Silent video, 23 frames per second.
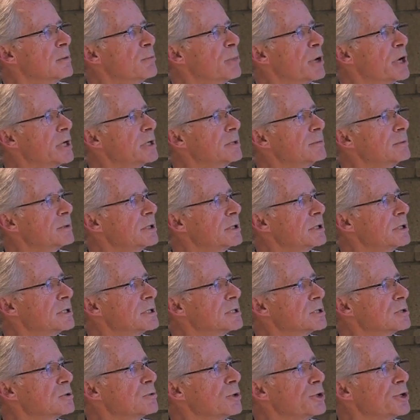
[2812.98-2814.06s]
But,
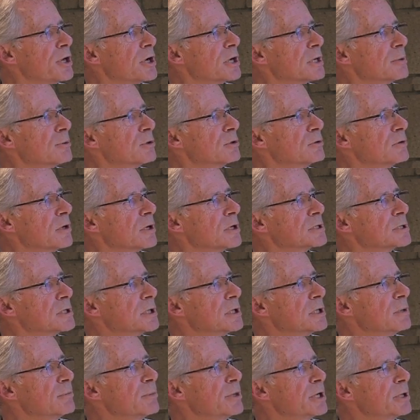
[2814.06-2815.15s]
so we'll talk about drugs a
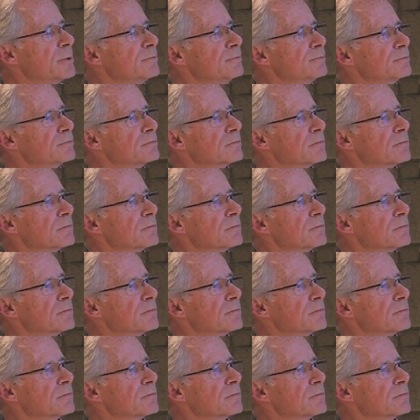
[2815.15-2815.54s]
little bit.